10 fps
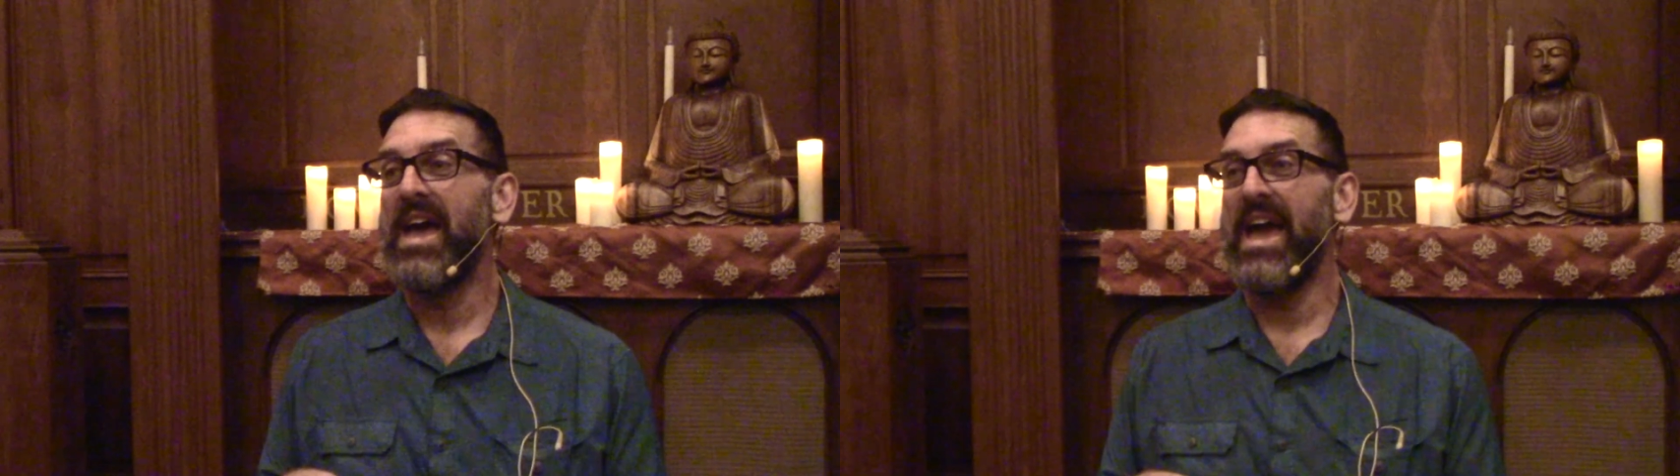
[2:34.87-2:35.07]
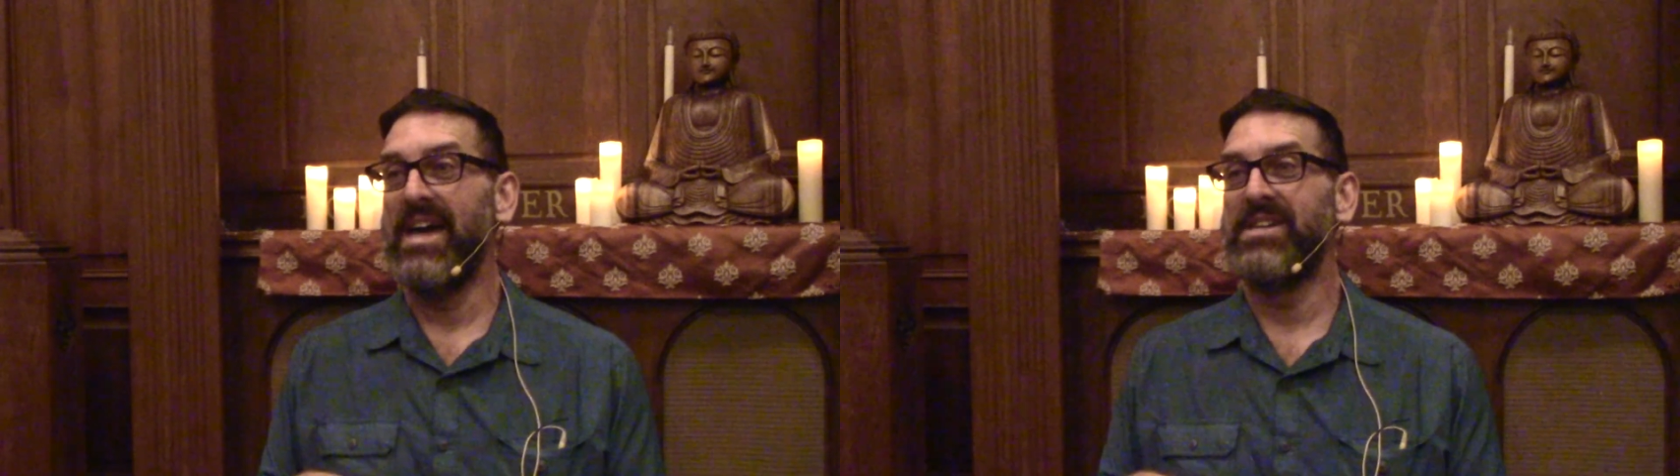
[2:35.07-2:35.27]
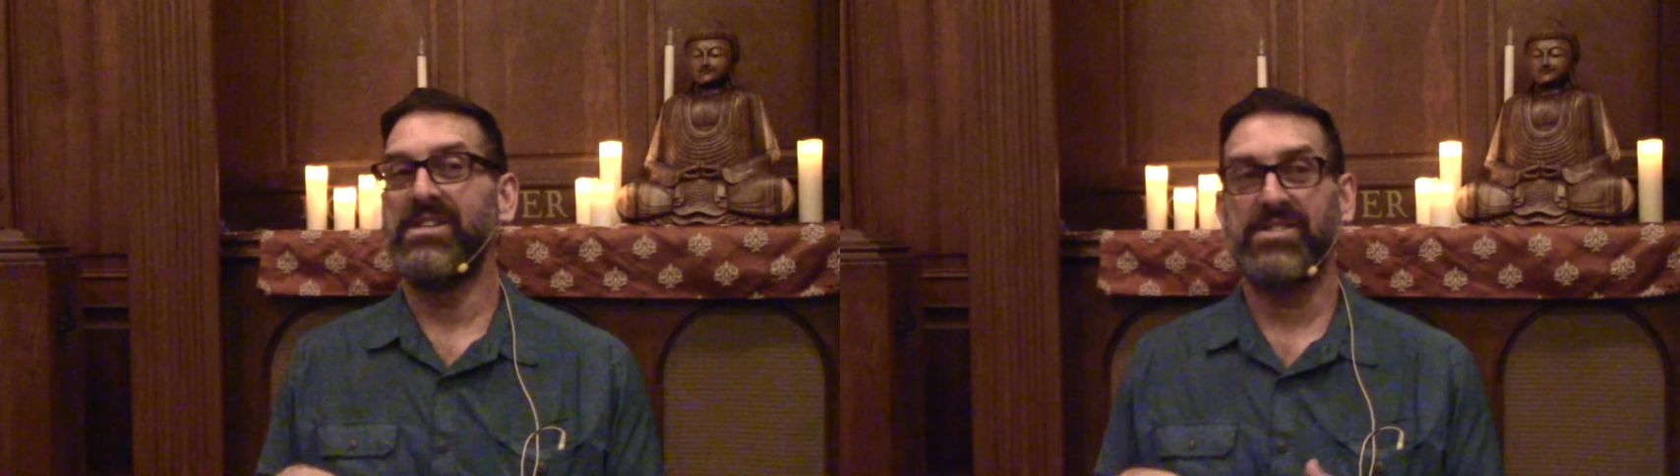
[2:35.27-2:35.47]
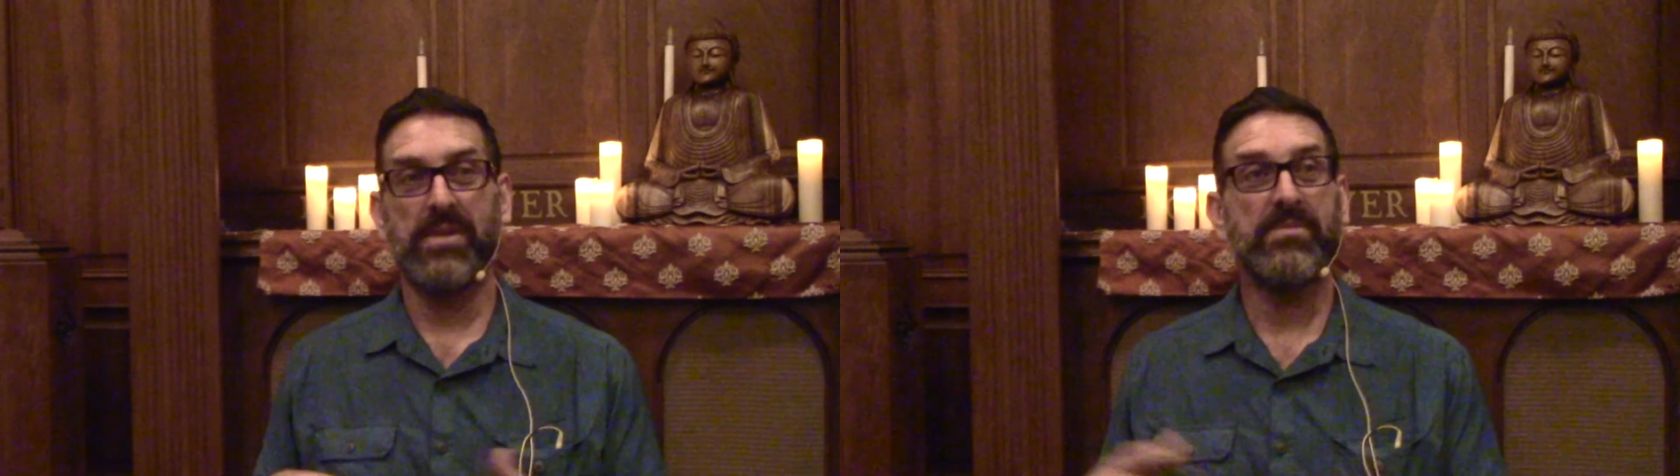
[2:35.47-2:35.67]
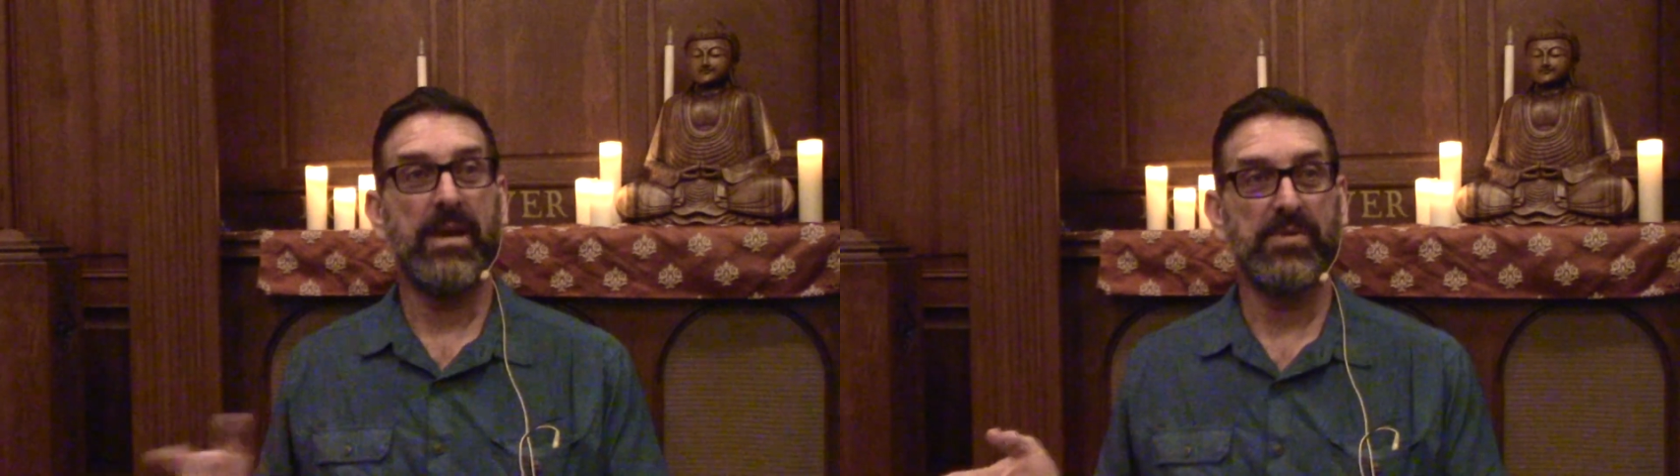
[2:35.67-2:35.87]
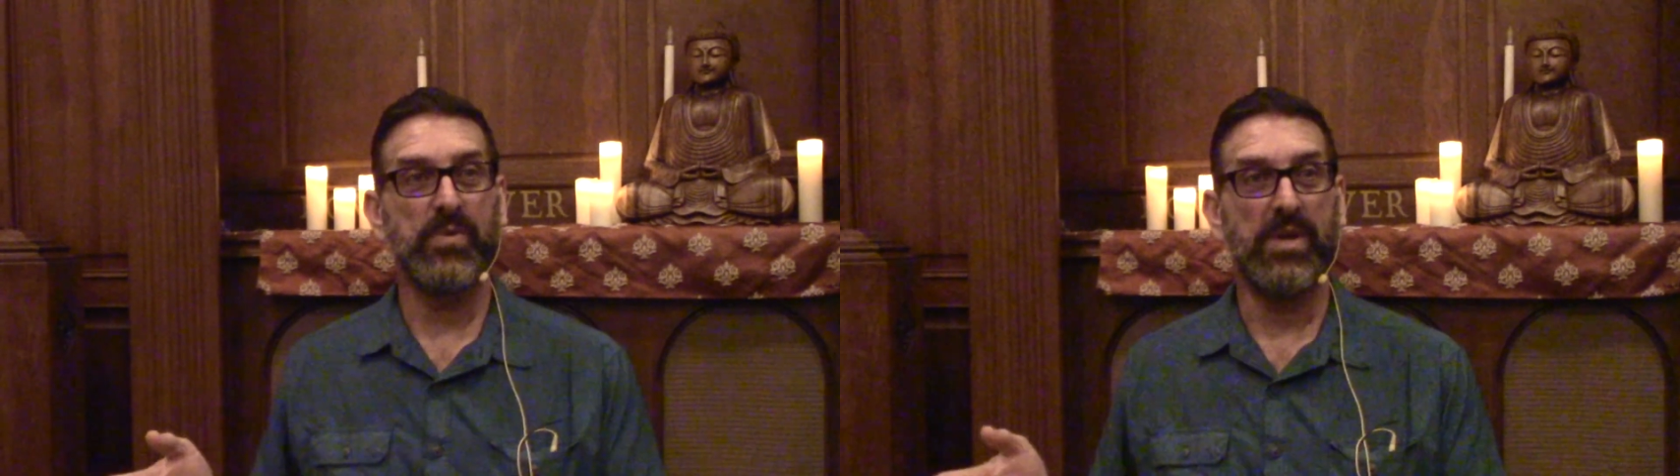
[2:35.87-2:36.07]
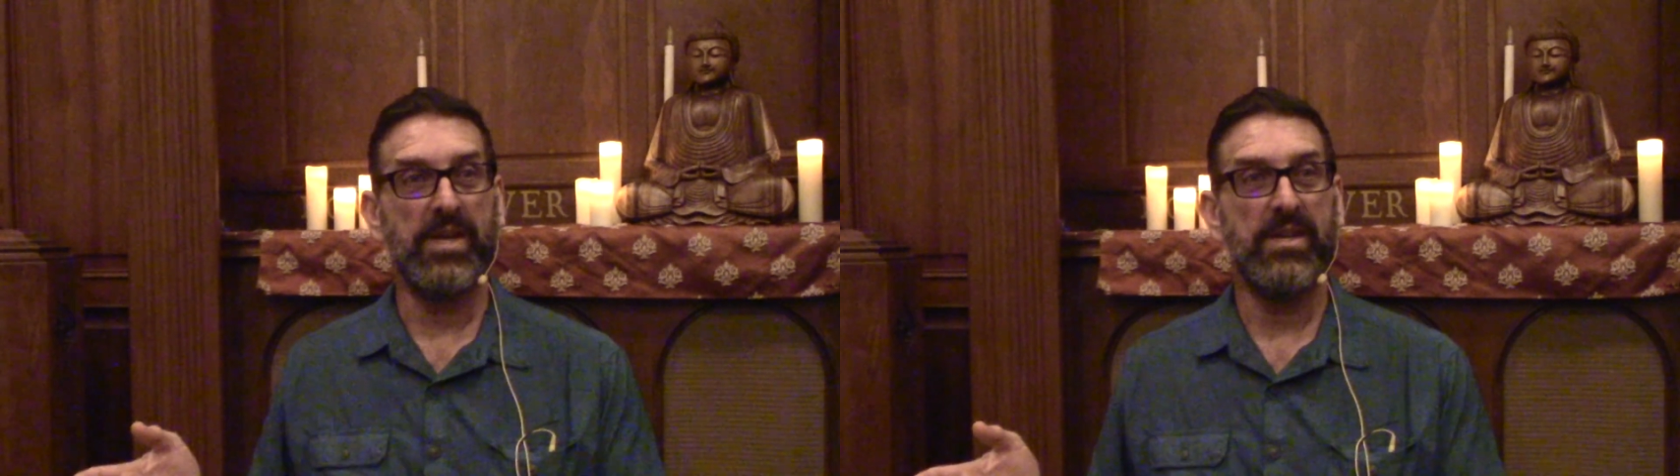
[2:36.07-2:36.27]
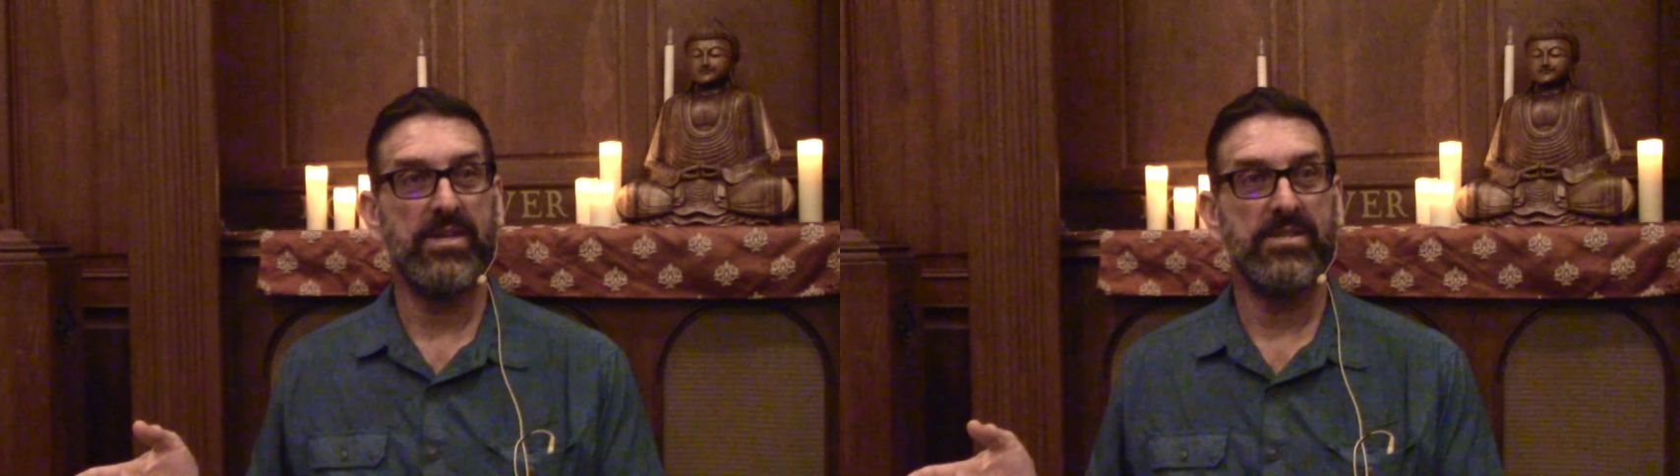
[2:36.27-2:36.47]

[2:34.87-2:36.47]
And sometimes we